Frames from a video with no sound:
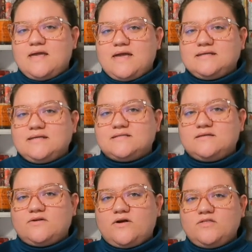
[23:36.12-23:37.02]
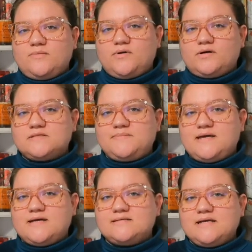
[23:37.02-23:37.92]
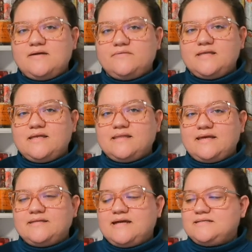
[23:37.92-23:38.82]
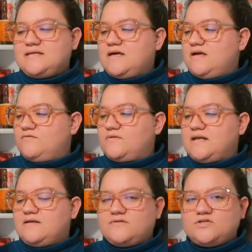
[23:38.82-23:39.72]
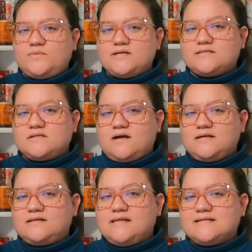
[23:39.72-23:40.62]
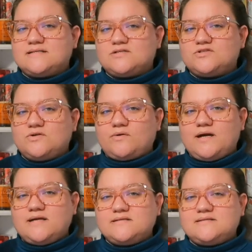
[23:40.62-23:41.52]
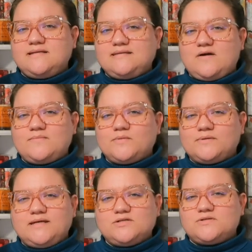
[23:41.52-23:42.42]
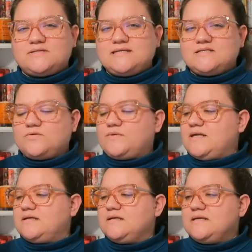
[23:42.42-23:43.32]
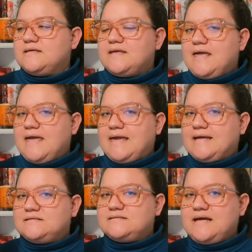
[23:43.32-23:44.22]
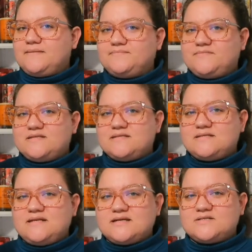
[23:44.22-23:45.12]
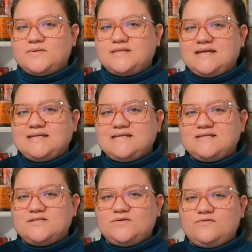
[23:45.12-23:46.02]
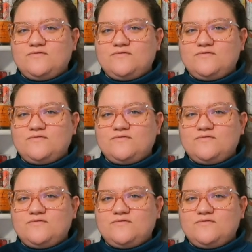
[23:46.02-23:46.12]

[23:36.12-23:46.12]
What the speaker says: and get to their other books, because I really like the idea of kind of a twist on a classic story. I just think that would be really interesting to read. And yeah, this is the next one that I need to